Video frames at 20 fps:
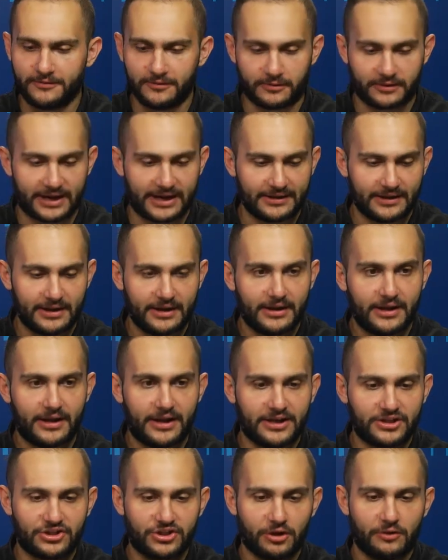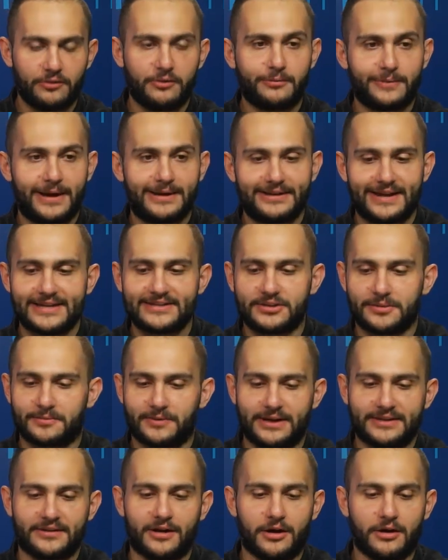you, right, I show you my desktop
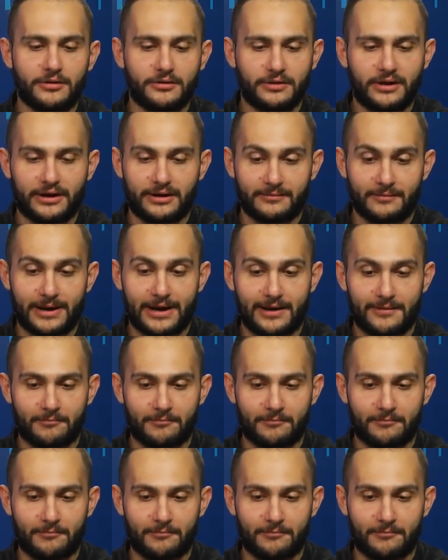right now, my